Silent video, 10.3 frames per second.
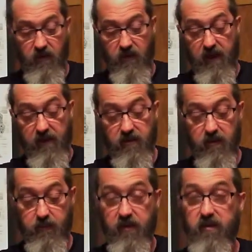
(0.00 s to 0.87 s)
Nice
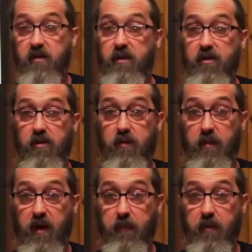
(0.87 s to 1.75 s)
little piece of tissue
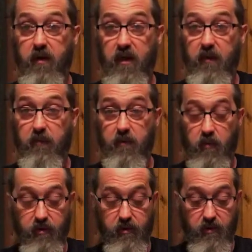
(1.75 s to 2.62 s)
paper to keep the
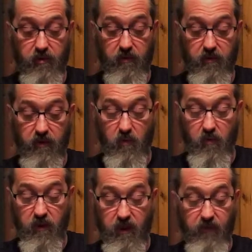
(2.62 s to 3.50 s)
moisture
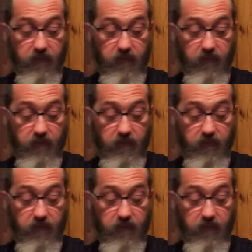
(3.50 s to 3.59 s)
away